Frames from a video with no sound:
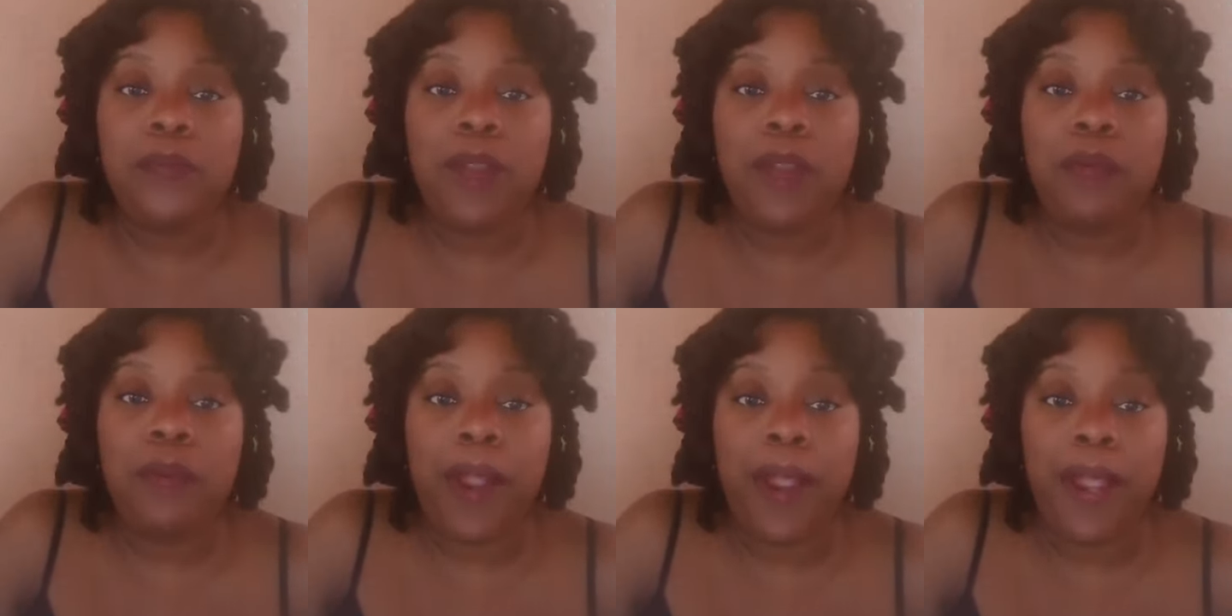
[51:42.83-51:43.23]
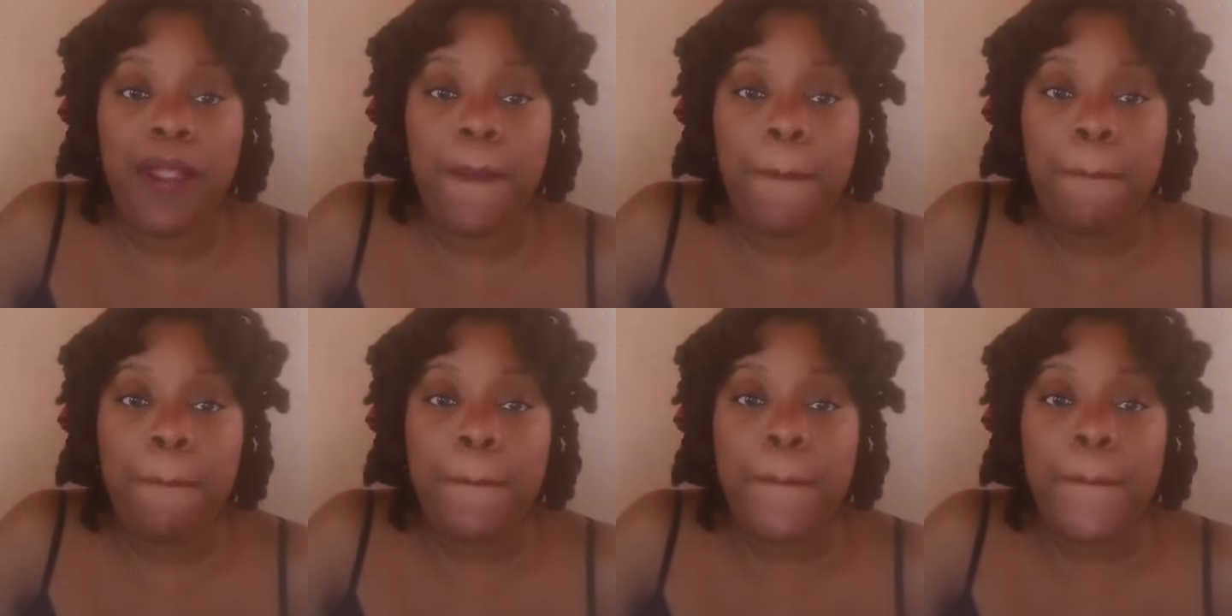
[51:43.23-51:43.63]

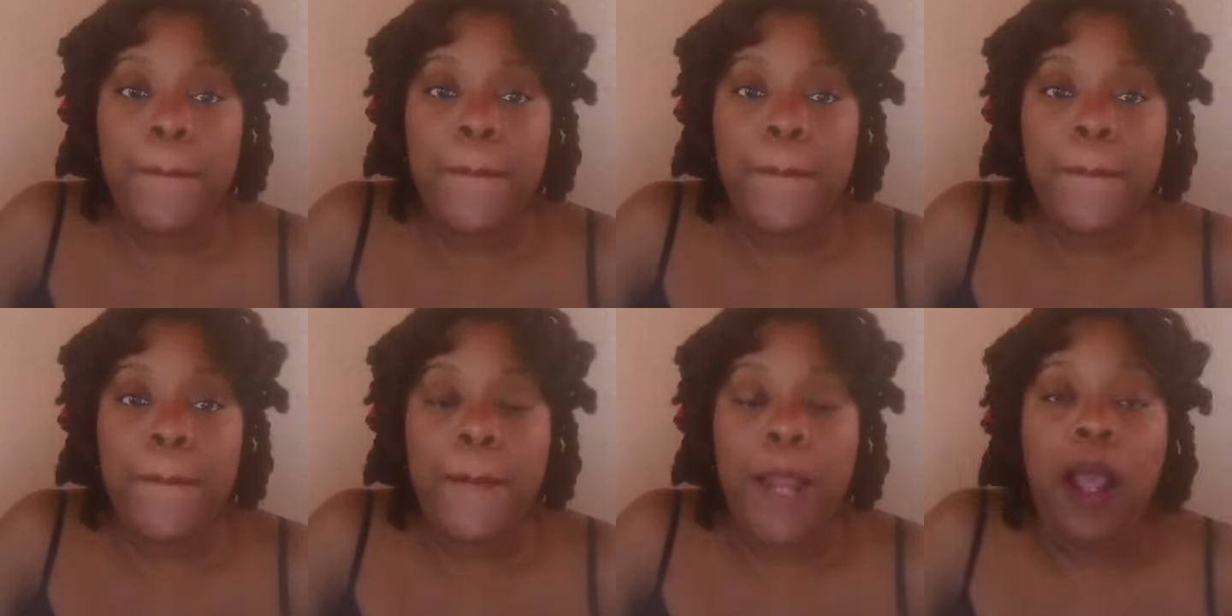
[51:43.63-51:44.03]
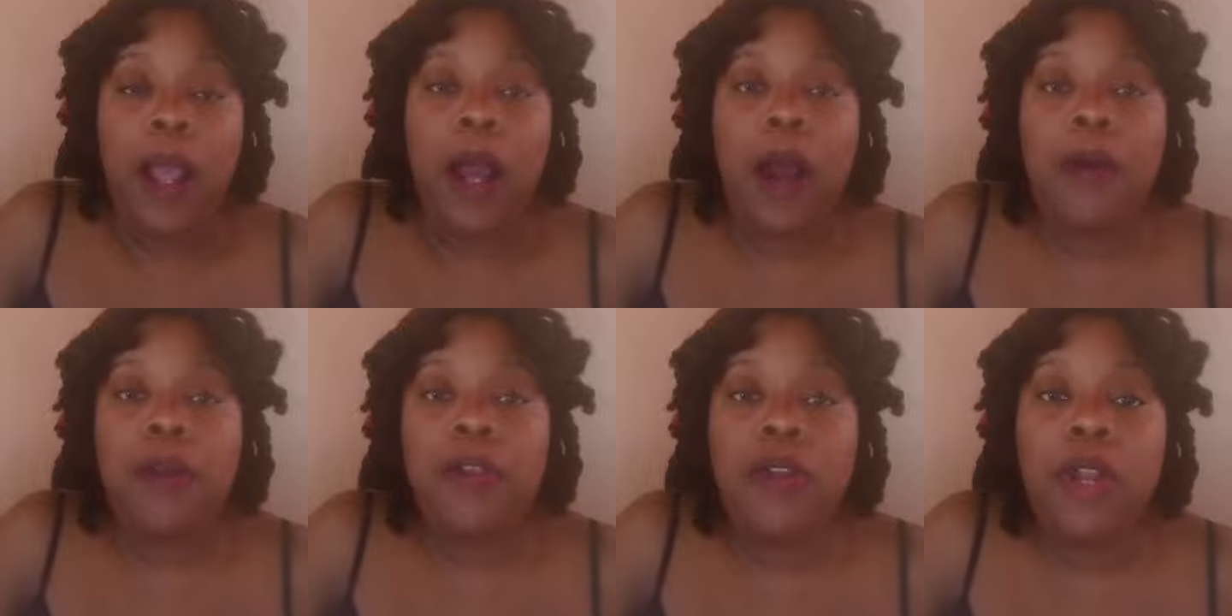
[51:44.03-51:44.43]
Right?
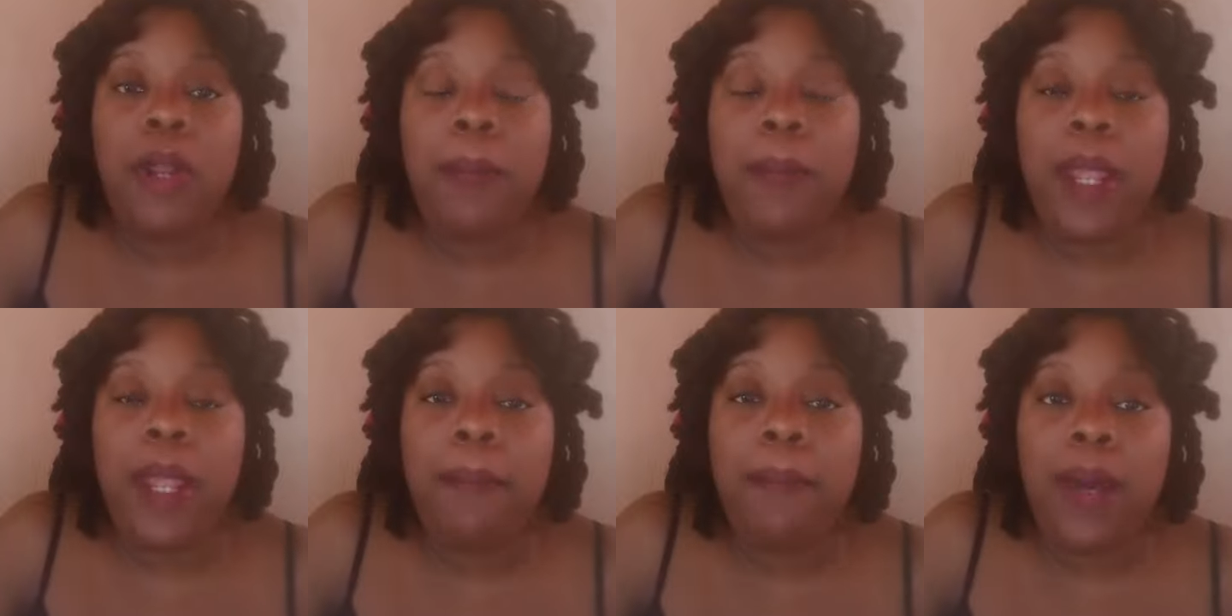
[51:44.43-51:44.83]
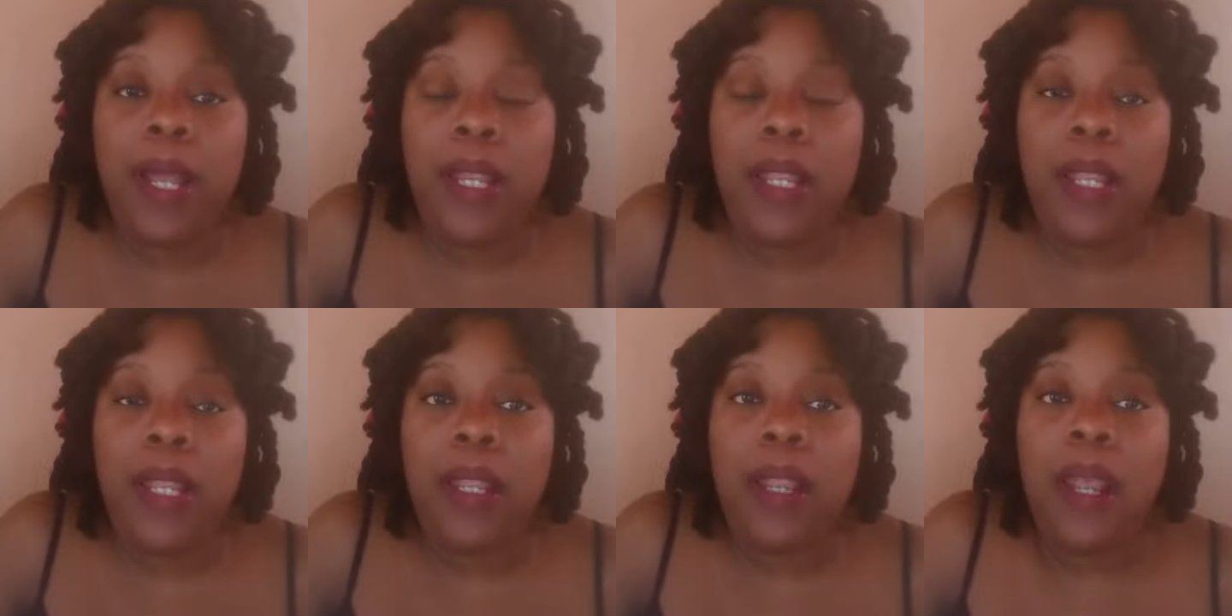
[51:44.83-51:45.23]
How are you going to make
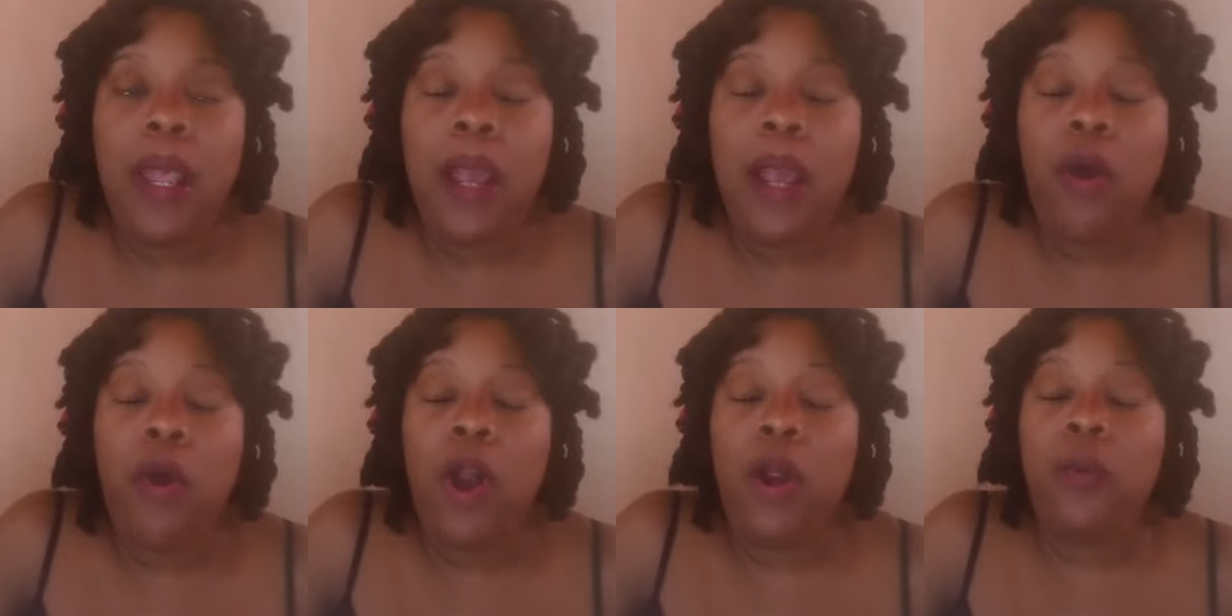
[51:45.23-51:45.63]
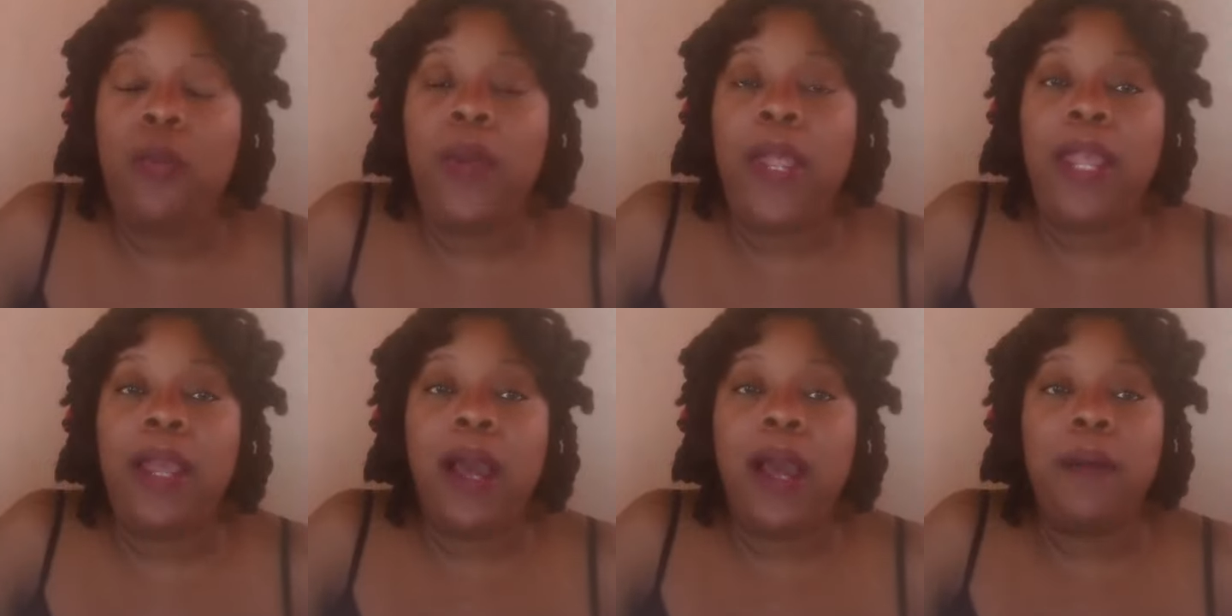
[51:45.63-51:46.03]
money or
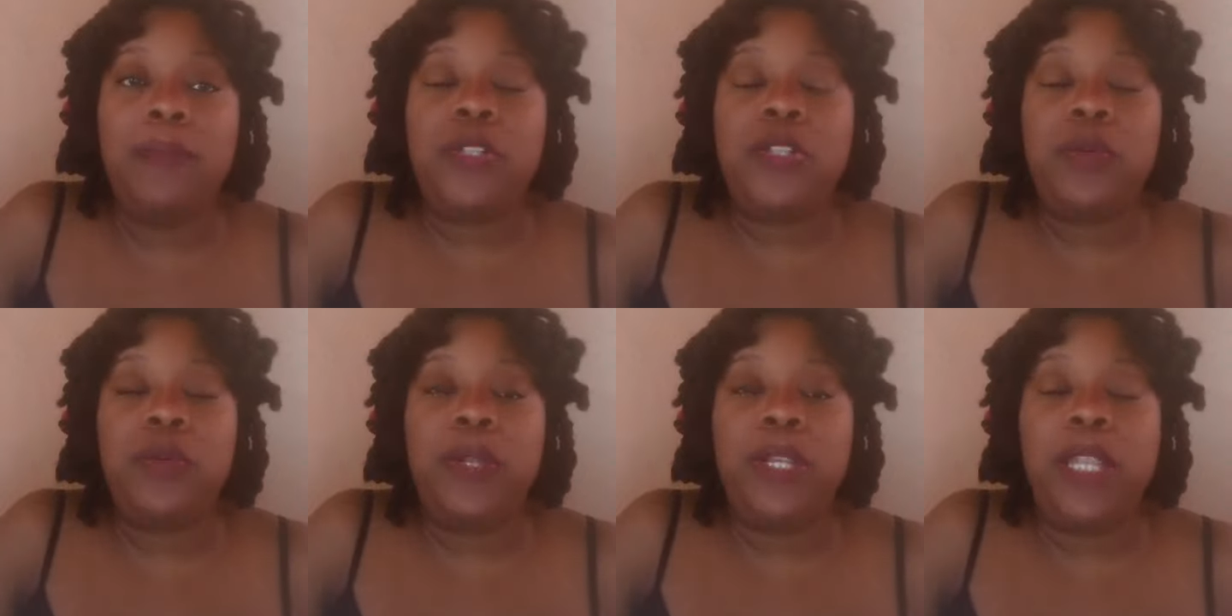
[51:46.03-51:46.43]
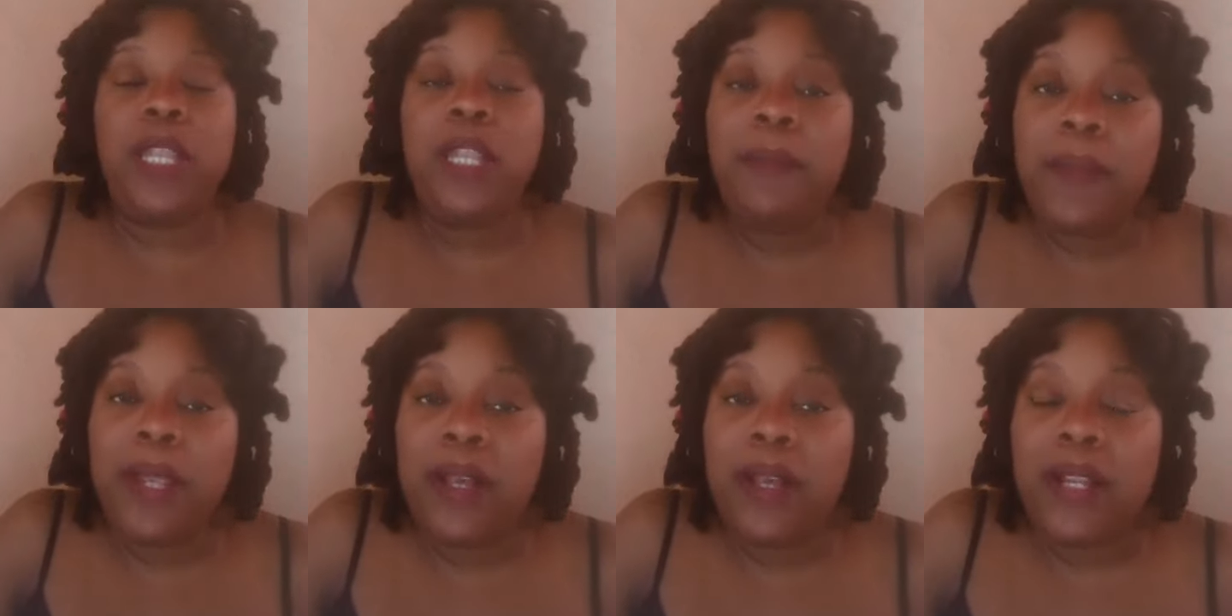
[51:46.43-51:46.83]
wake up to an
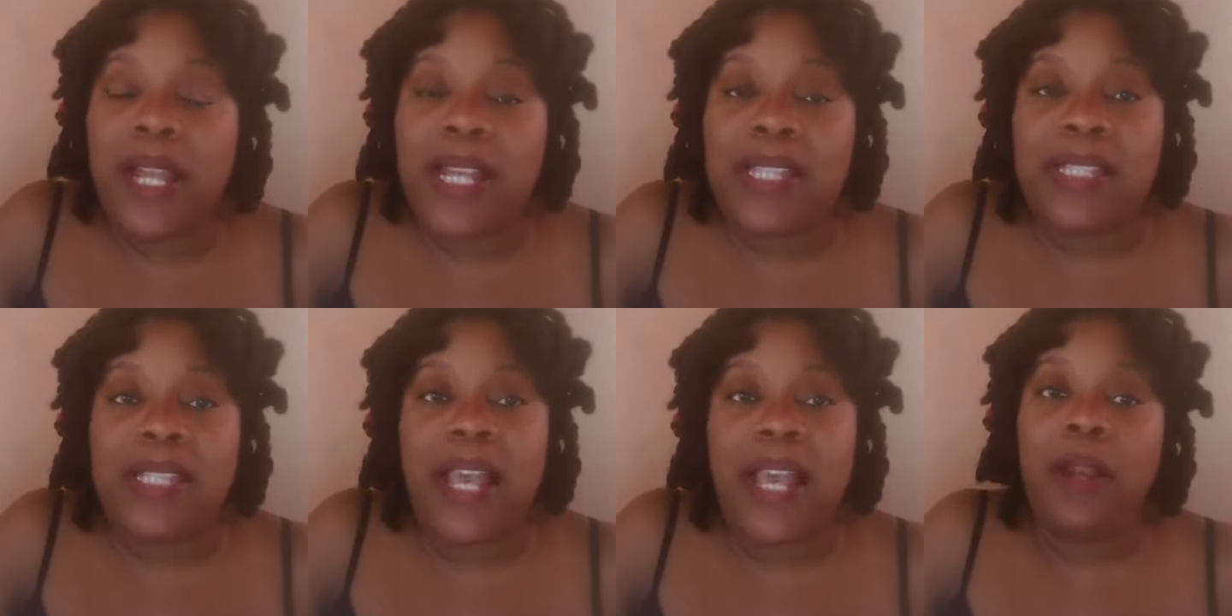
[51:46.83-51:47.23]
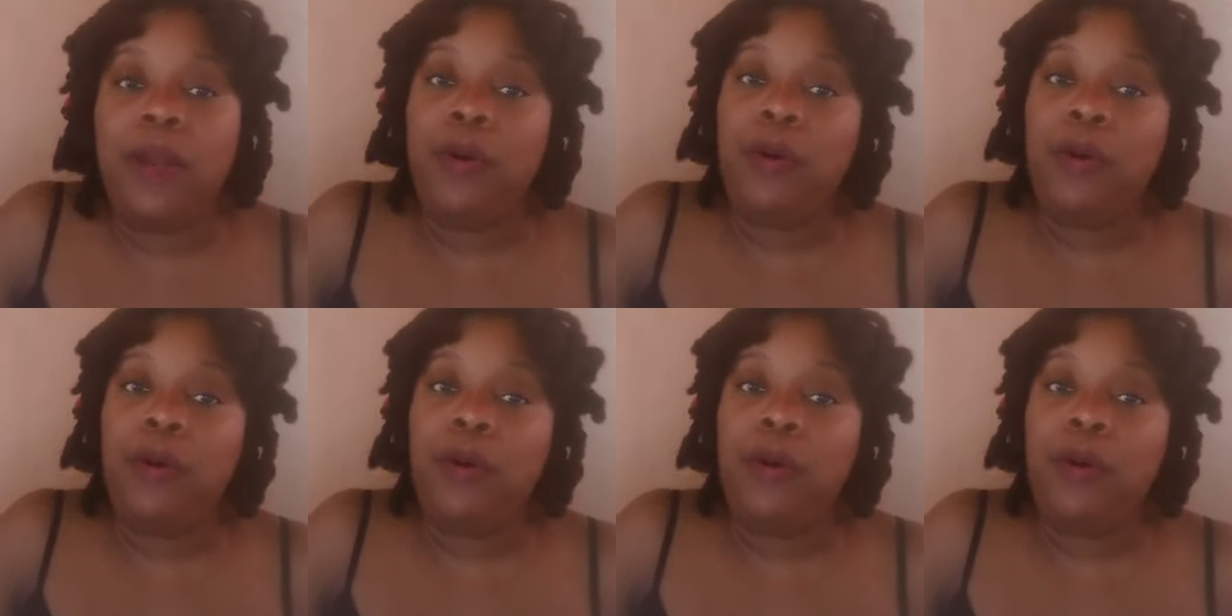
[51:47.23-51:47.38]
email that said,